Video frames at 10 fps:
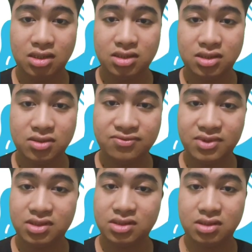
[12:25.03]
Children
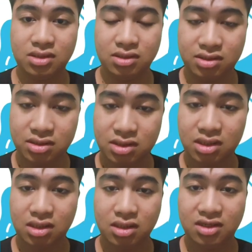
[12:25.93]
versus adults.
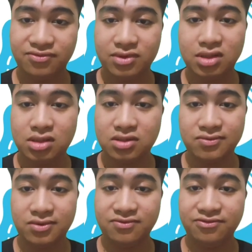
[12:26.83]
Advantages
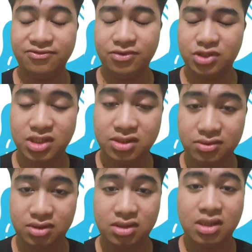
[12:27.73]
for
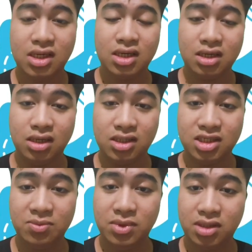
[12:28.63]
children.
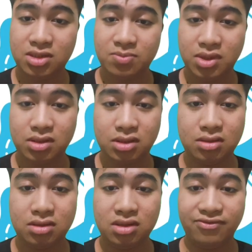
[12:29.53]
TPR is
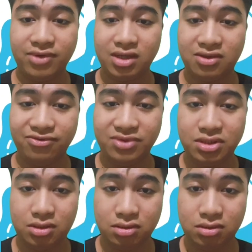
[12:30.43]
particularly effective
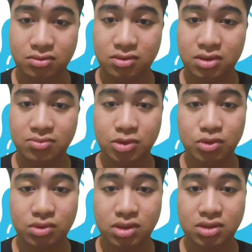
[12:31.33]
with children who are
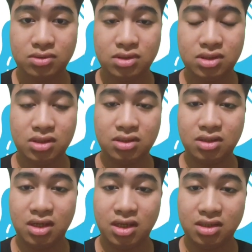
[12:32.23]
more naturally
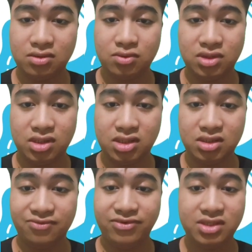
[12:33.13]
inclined to
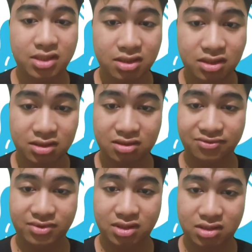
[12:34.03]
engage in physical
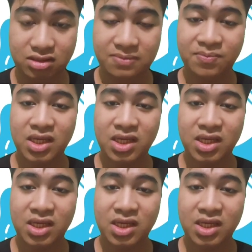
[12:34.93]
activities.